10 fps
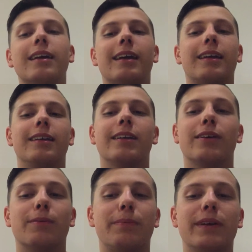and you
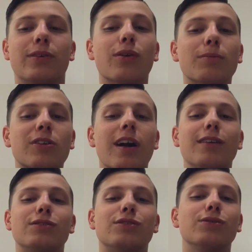know be a normal
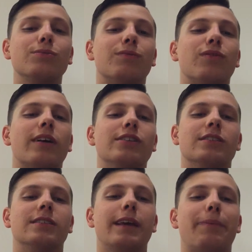college student before I
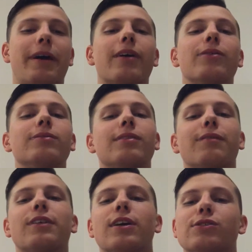just dip out
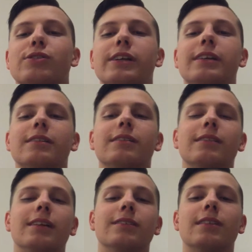of the country
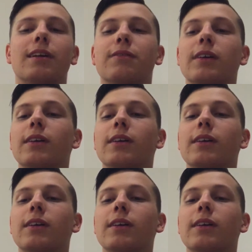and stuff.